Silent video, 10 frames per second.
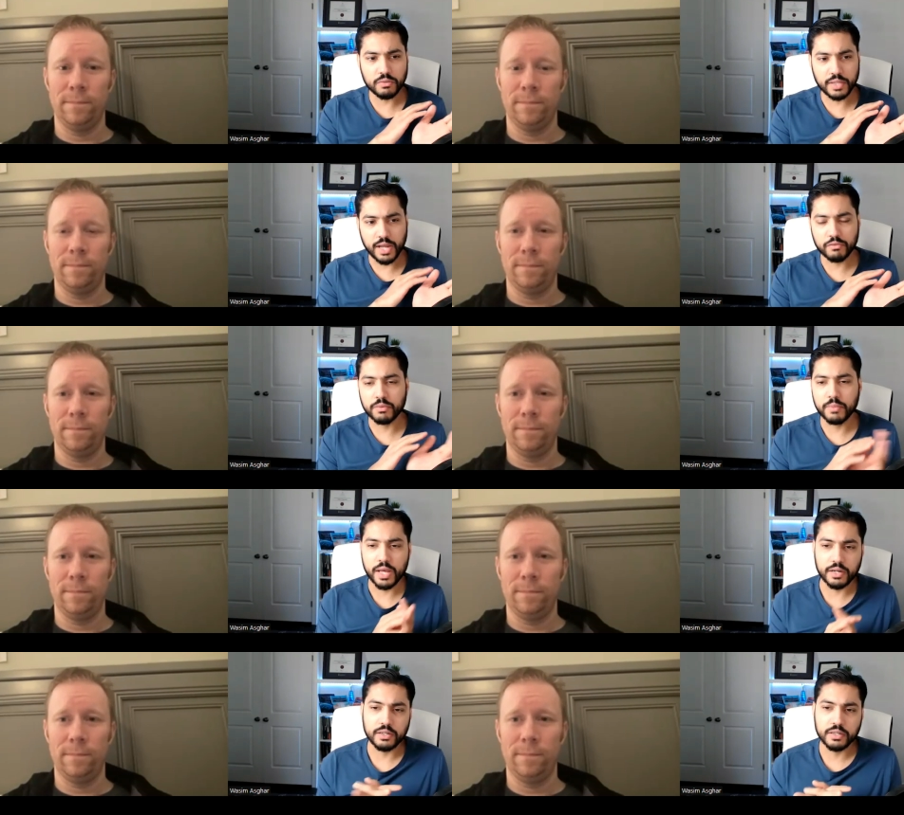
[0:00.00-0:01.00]
Speaker 1: that would
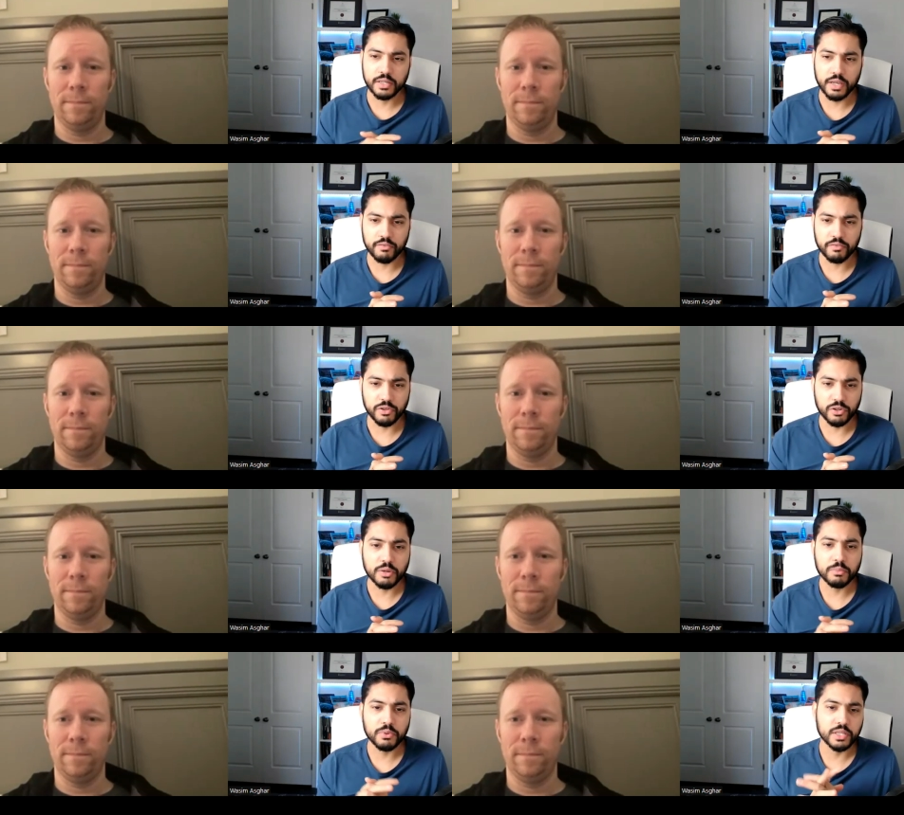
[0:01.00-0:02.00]
matter if you're
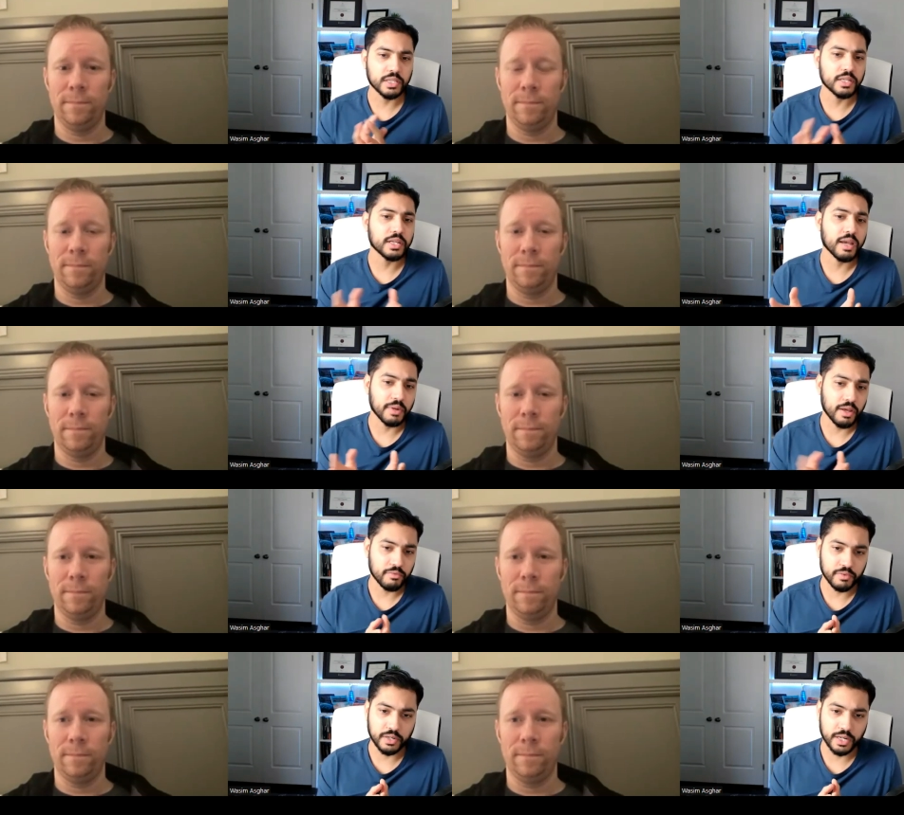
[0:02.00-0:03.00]
not putting in the time and
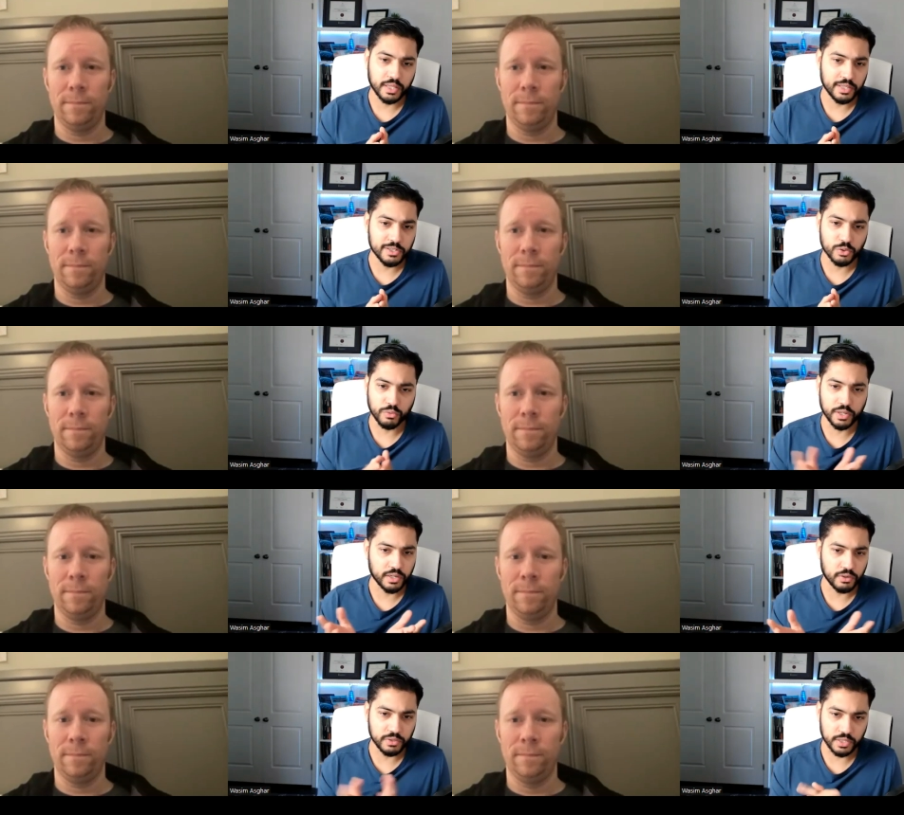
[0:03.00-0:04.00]
effort and there's no way
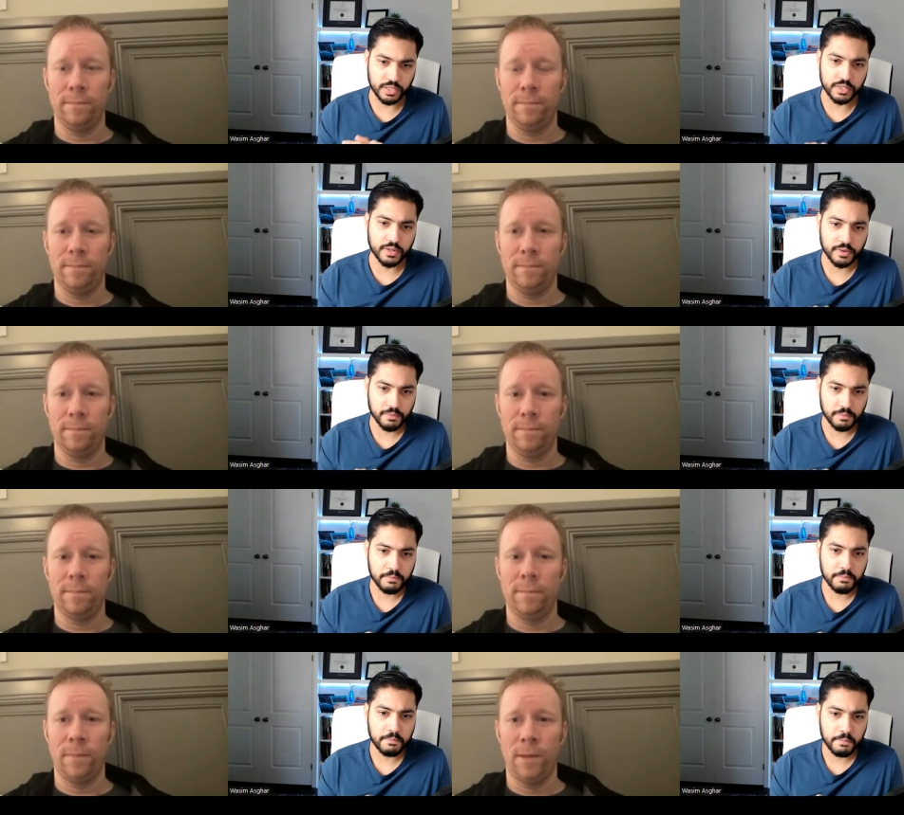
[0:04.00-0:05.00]
around it.
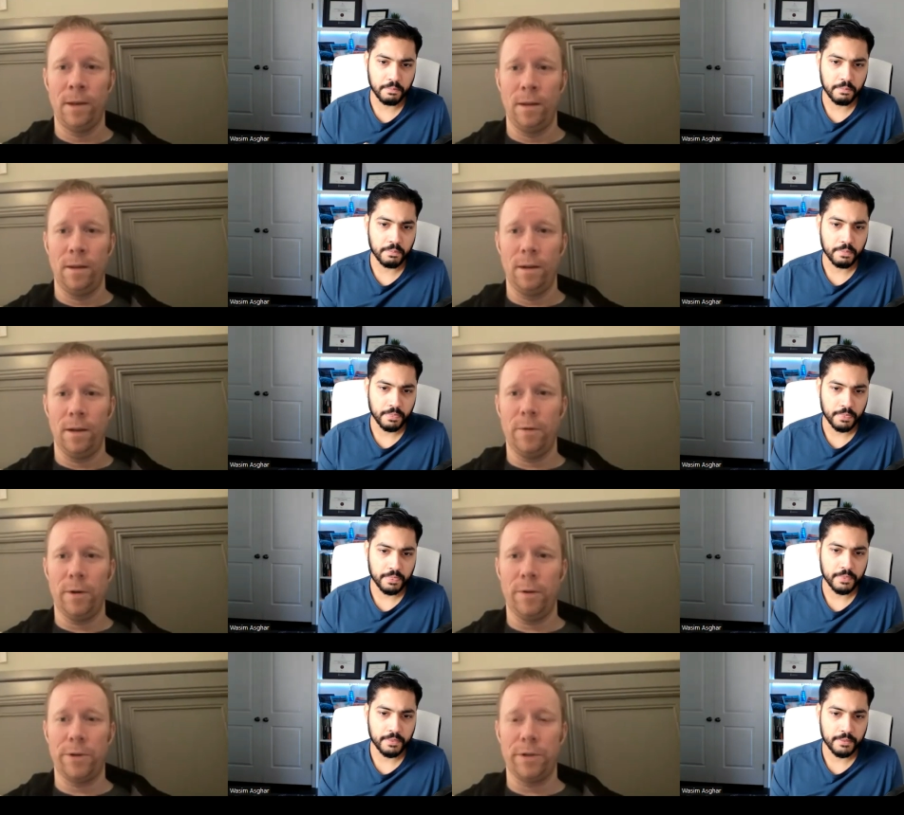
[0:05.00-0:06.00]

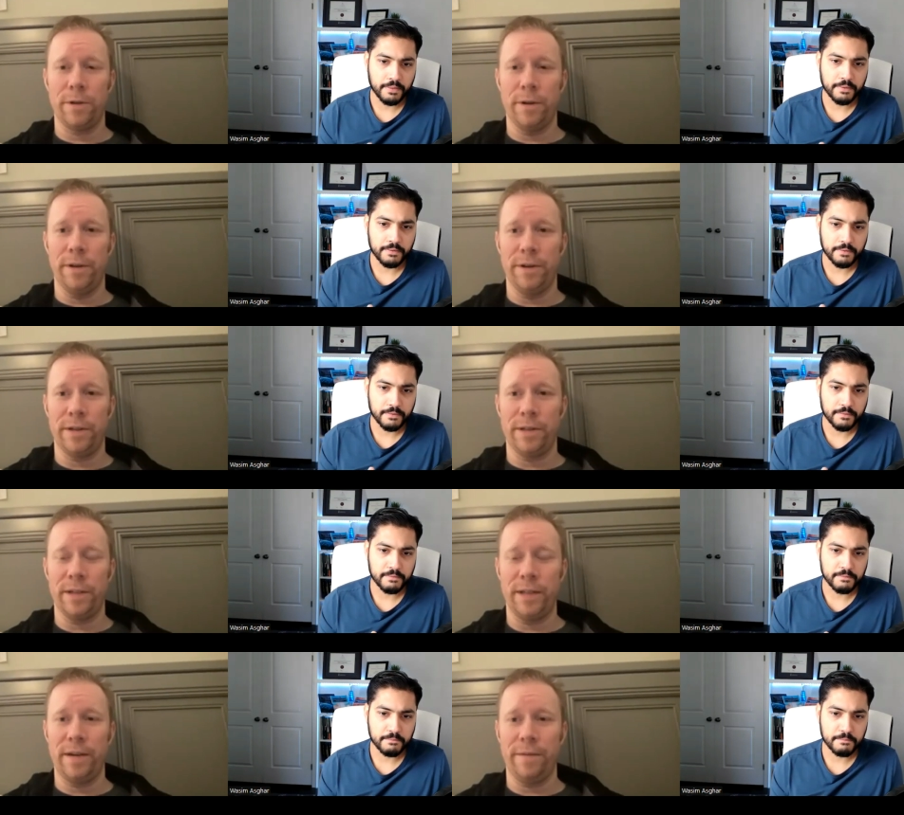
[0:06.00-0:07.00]
Speaker 2: Oh, oh, sure. And there's,
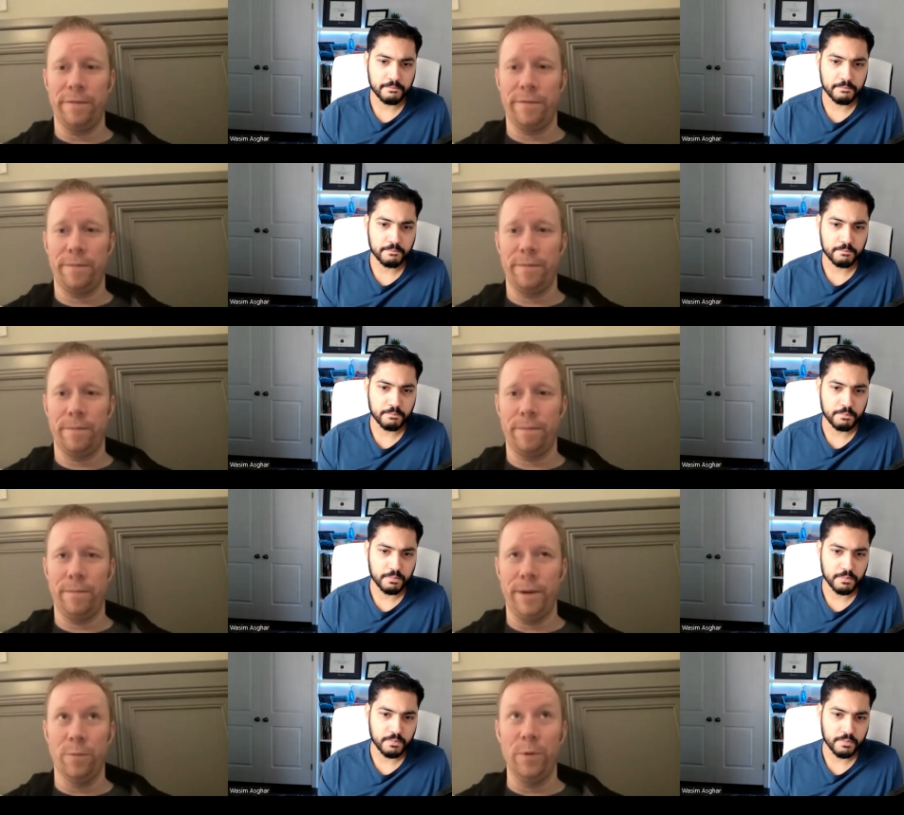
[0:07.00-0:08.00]
there's a lot of,
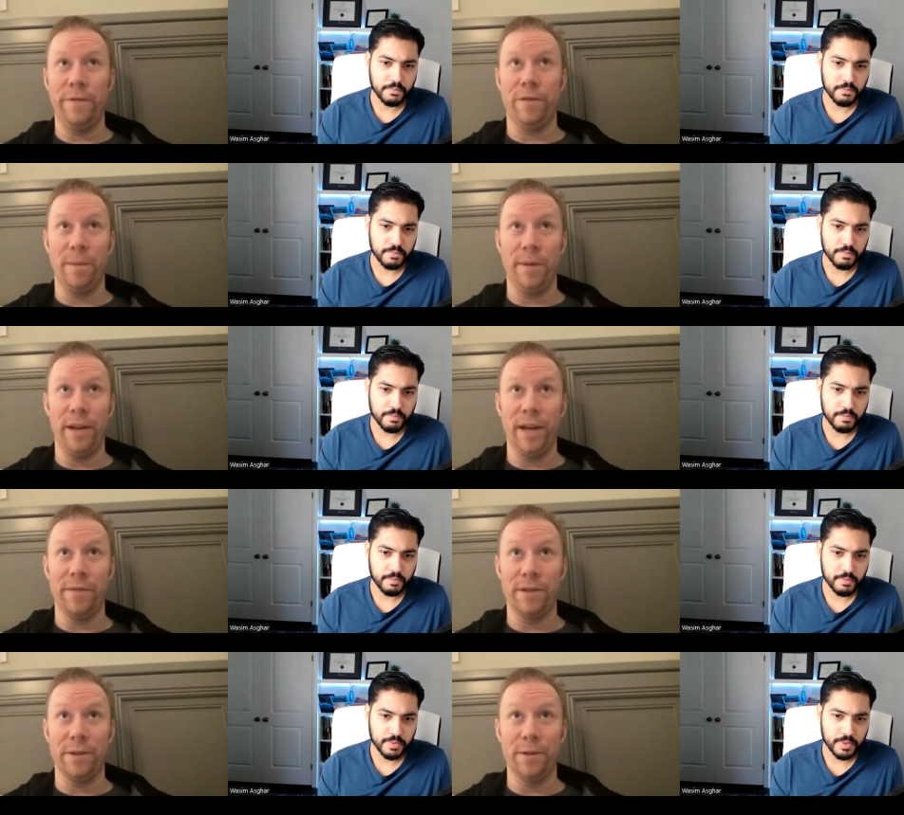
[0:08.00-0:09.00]
you know, reframing you
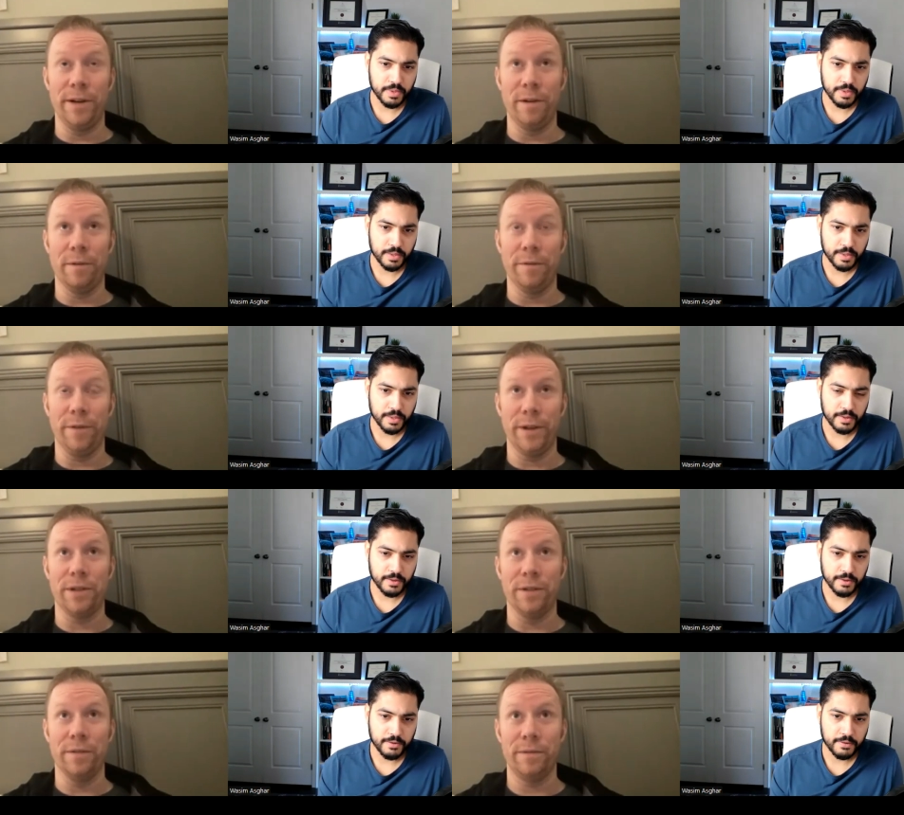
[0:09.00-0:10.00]
have to do and inner
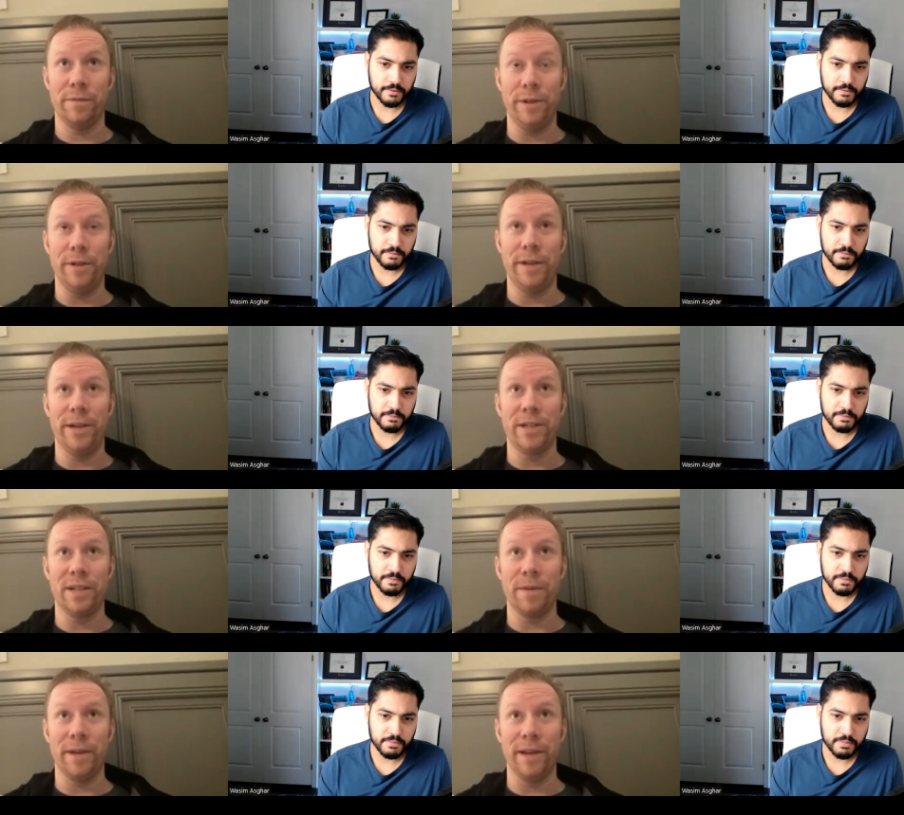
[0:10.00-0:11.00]
reflection when you engage in
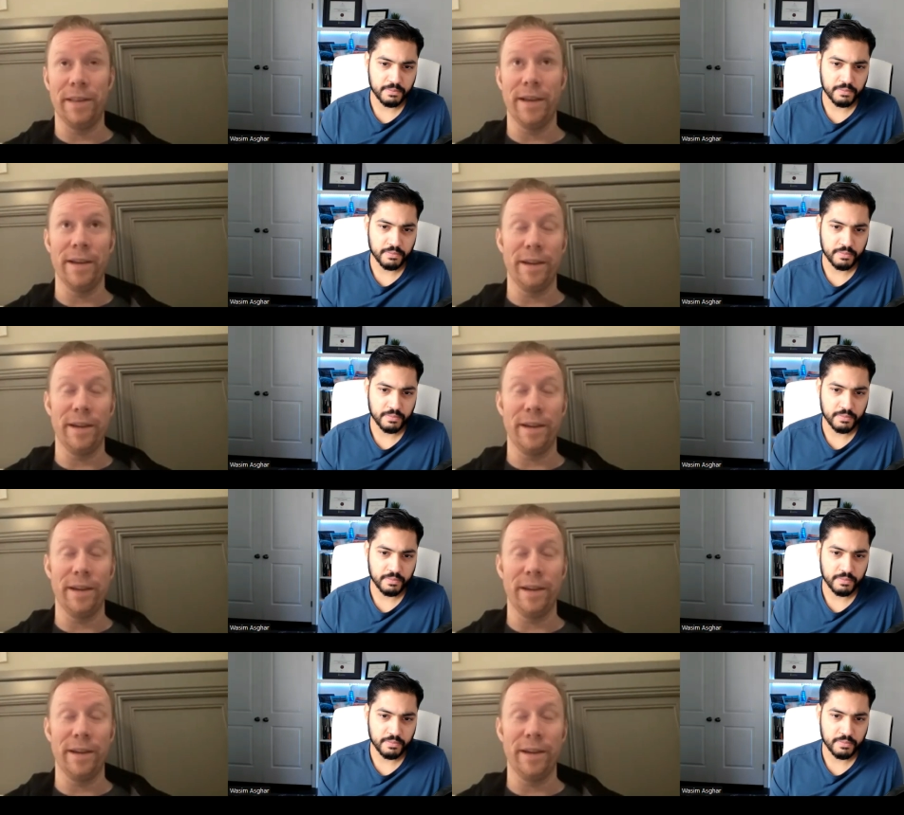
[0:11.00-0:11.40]
something like that,